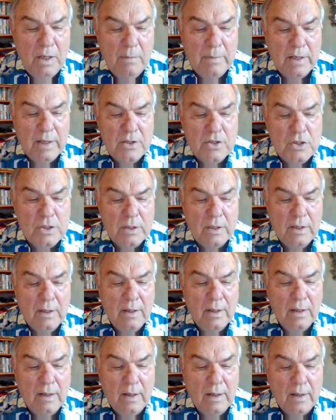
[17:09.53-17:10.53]
much
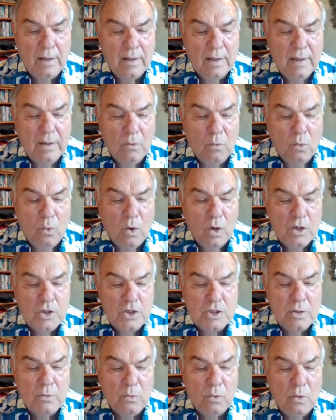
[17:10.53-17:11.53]
get
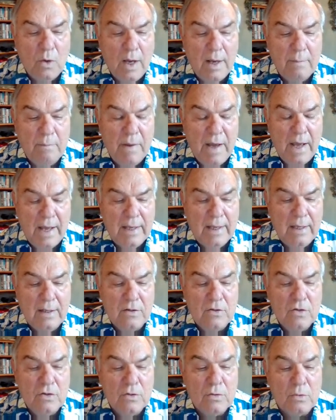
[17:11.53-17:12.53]
washed right back
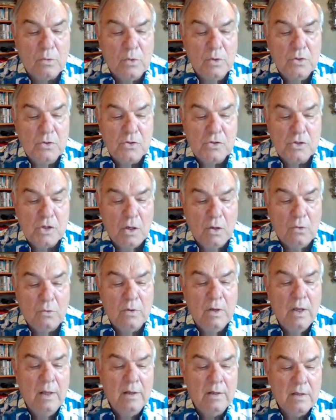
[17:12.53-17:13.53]
into the root
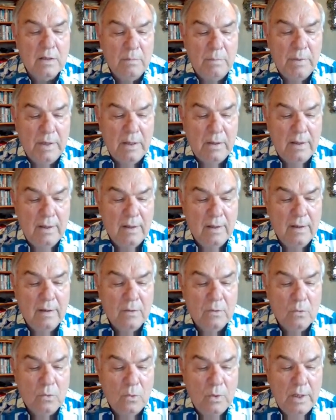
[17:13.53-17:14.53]
zone to be
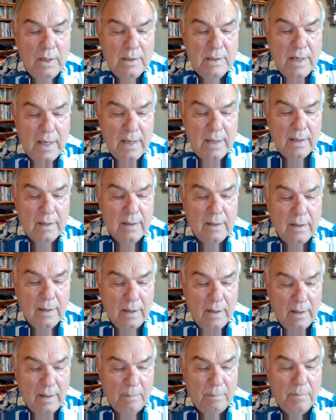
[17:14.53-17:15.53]
retaken
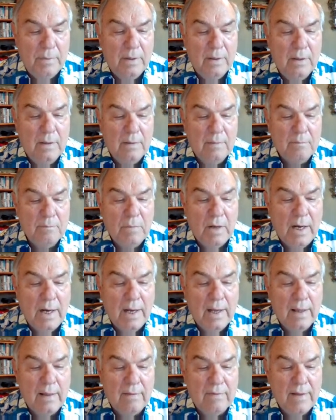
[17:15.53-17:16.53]
up
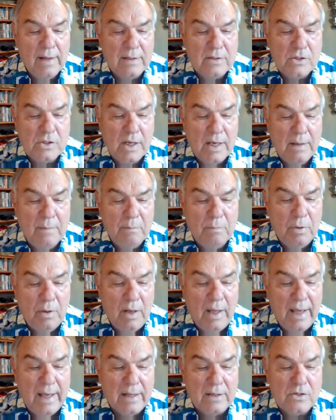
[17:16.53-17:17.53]
by that same
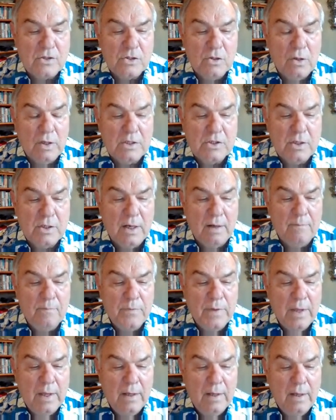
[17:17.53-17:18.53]
plant. So it's a
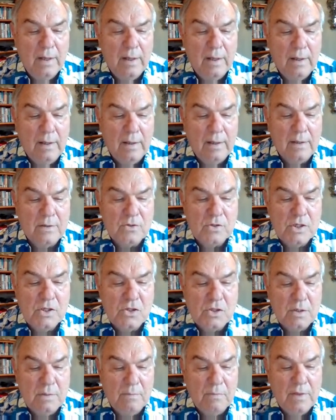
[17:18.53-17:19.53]

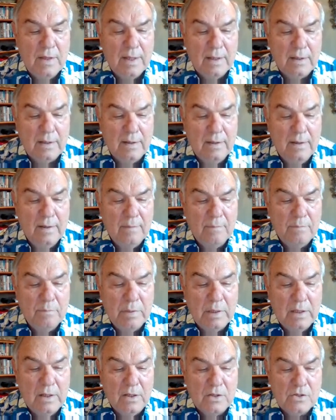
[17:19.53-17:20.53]
system that,
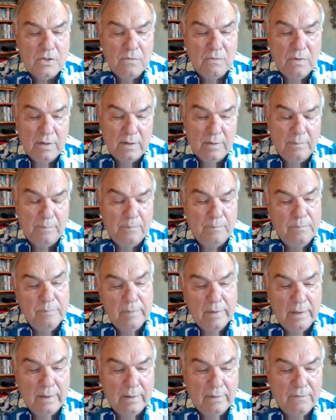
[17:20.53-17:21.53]
because of the
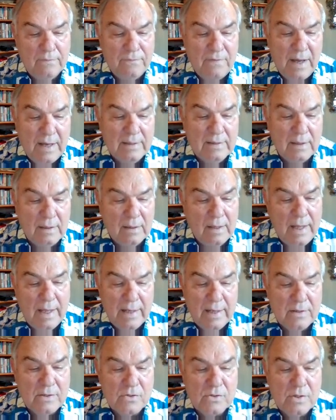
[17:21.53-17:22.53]
fact that
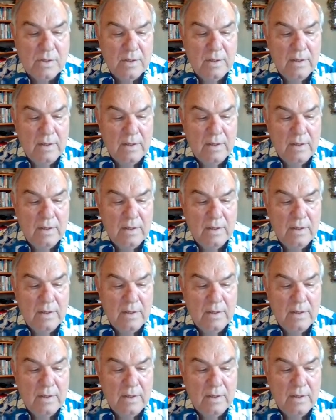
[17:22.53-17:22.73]
land is